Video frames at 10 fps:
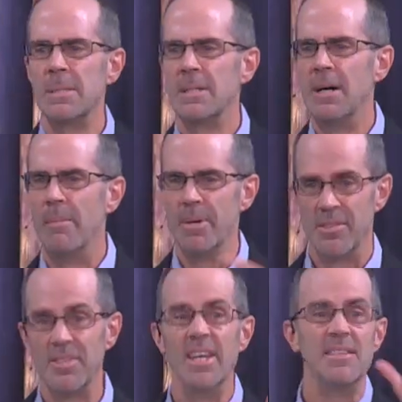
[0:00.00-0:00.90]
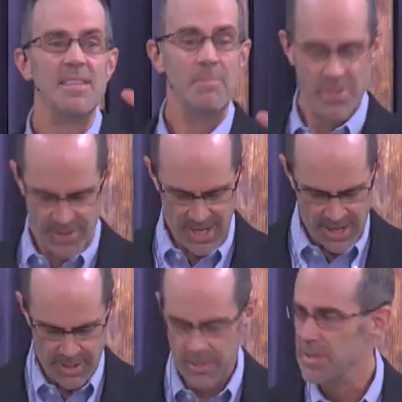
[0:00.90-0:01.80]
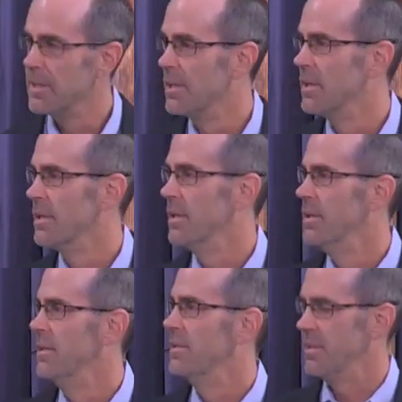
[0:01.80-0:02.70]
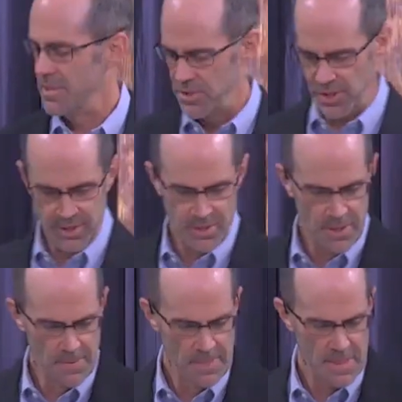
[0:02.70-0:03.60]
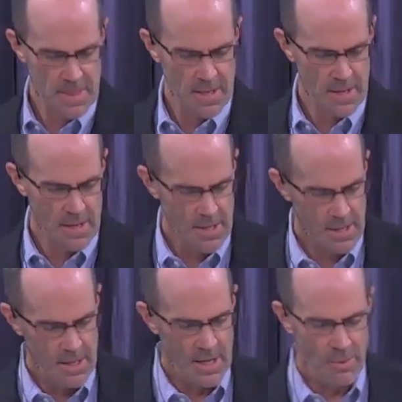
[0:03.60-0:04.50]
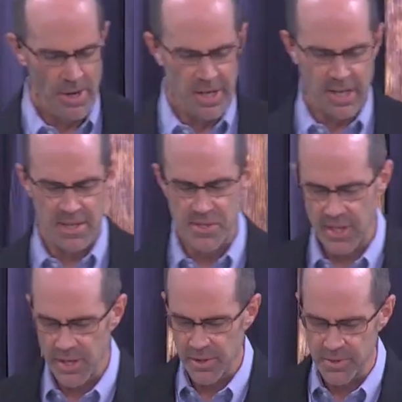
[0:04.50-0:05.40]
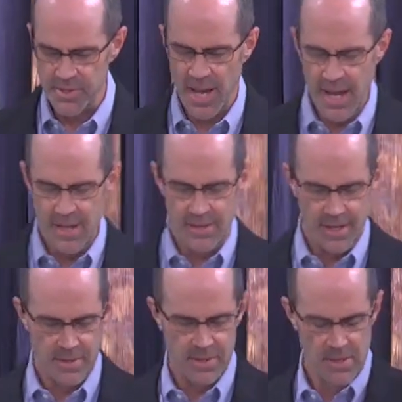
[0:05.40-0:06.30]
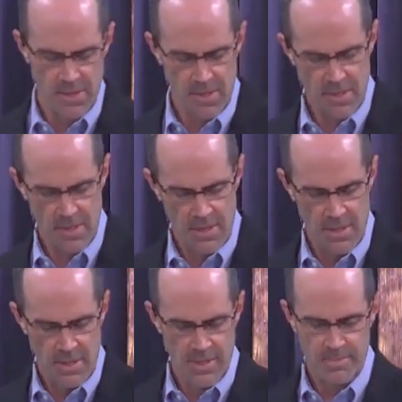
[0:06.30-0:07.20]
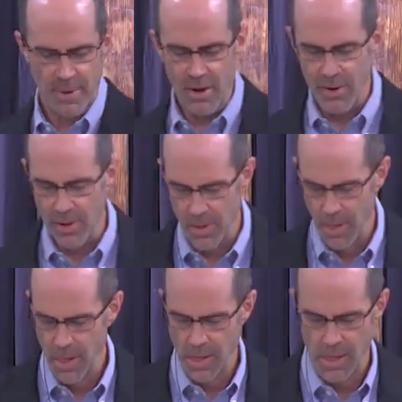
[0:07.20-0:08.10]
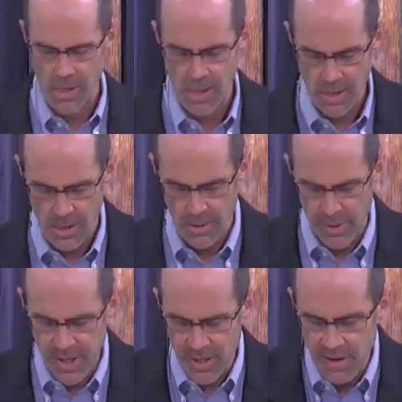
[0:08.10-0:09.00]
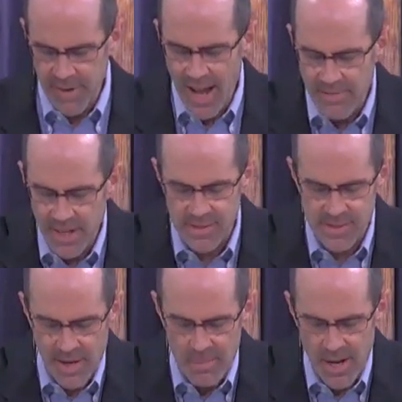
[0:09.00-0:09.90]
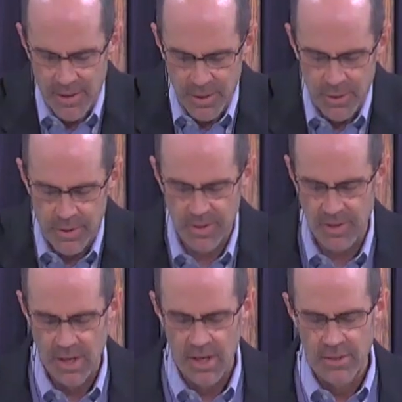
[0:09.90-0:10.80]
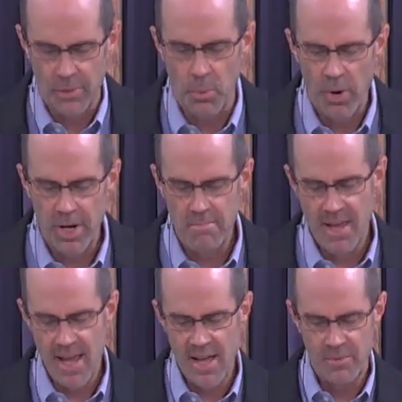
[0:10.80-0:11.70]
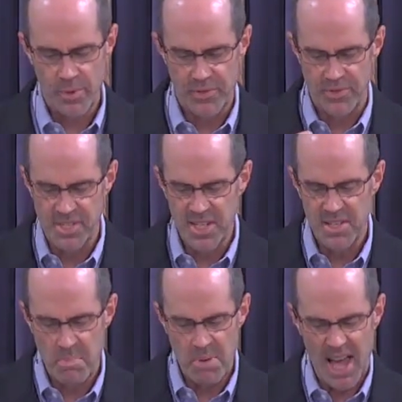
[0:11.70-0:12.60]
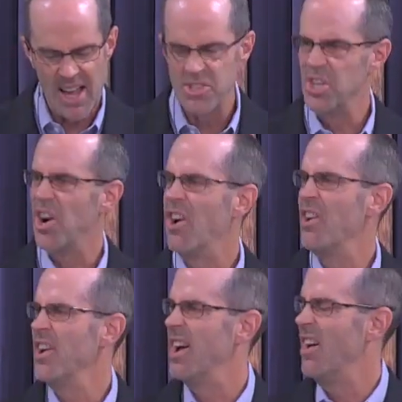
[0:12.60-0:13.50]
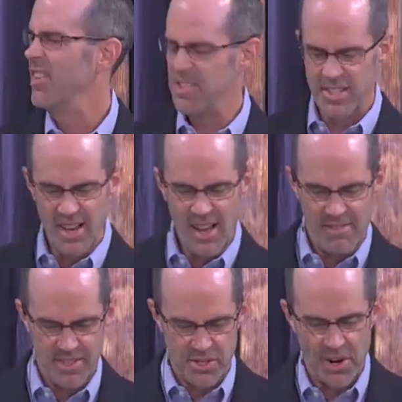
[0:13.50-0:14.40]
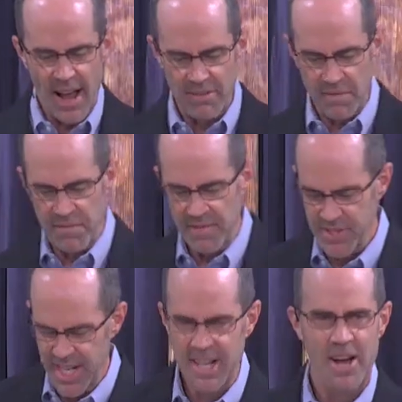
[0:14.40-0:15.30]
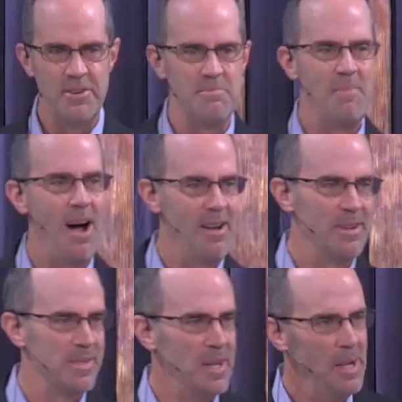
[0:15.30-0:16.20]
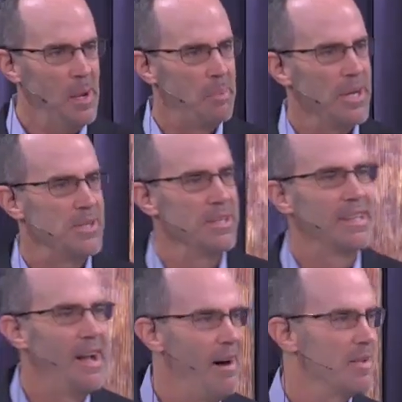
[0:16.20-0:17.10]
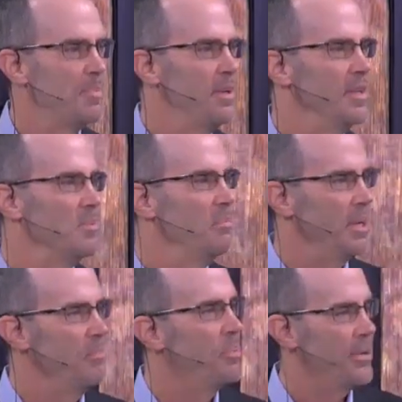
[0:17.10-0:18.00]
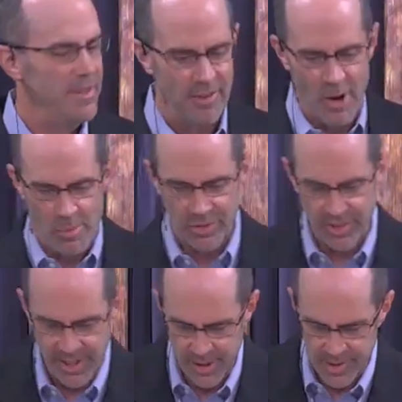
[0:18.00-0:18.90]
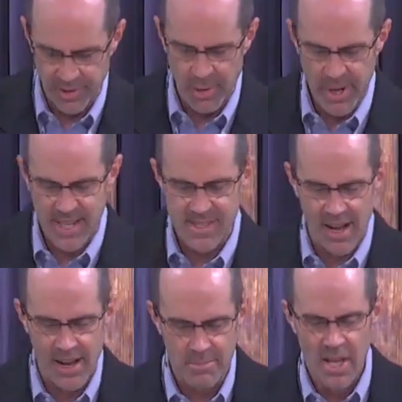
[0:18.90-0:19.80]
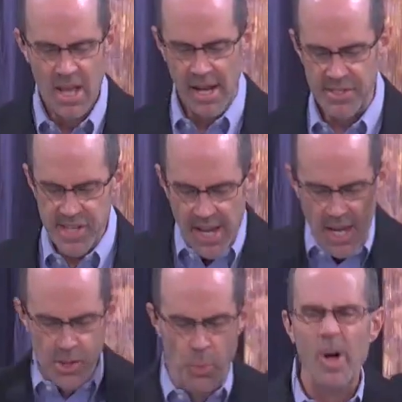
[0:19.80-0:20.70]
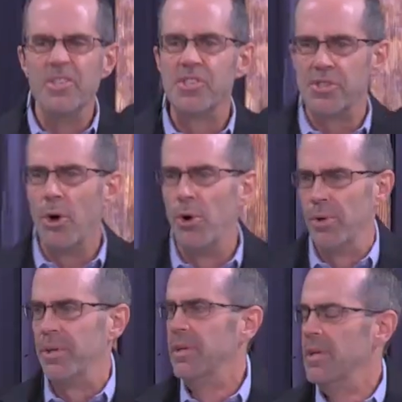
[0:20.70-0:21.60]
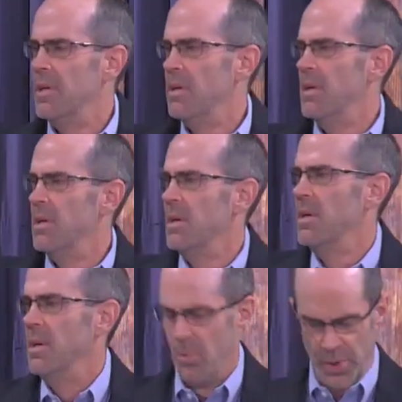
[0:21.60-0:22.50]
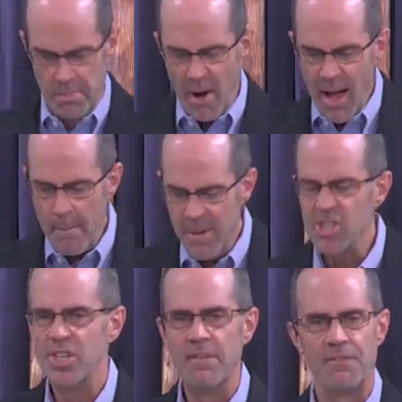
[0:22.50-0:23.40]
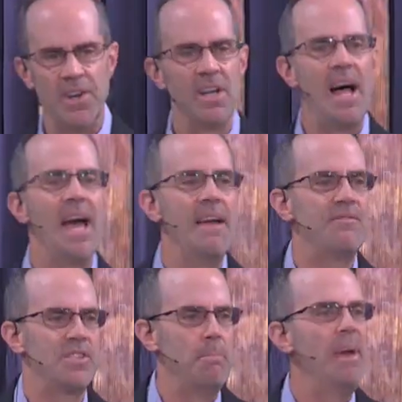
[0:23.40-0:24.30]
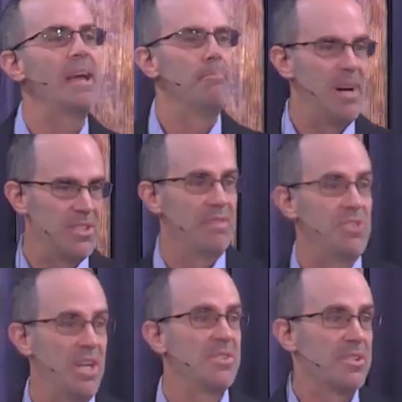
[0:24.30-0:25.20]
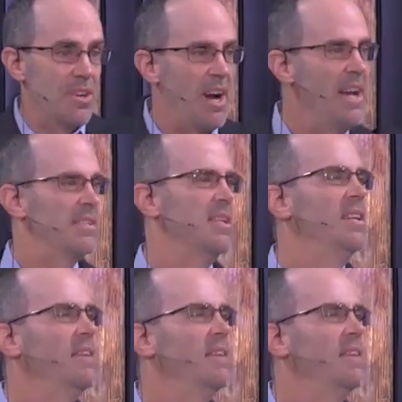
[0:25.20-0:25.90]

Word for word: I'm going to send Timothy to this church. And I want you to consider who's saying this. It's Paul. Wouldn't you love to have that said about you? The, the one man with zeal, passion, heart, knowledge, love has traveled 1,500 miles preaching the gospel, has been put in prison, almost killed so many times, and to say, He's one souled with my mission for life to make much of Jesus Christ and lift